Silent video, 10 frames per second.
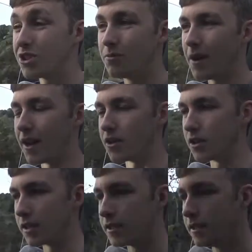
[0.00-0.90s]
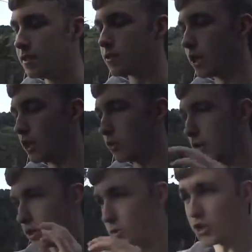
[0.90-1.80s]
too bad actually. So,
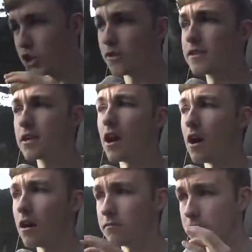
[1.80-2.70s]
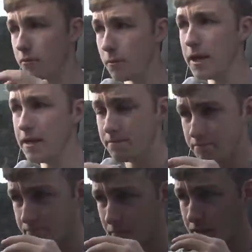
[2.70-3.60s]
to insure this car, for me,
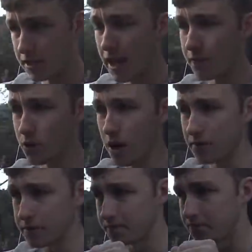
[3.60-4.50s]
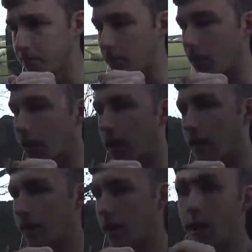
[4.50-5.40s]
as a name driver,
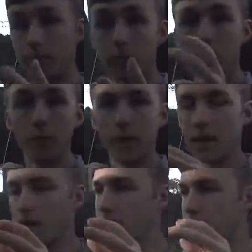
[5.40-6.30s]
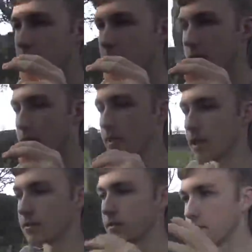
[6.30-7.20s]
and I have my mum and dad on
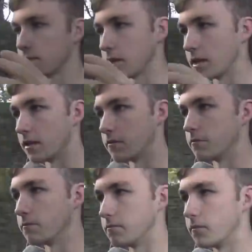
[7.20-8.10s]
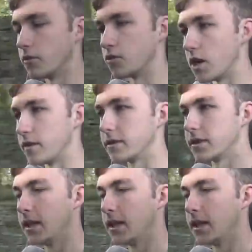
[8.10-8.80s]
as other drivers,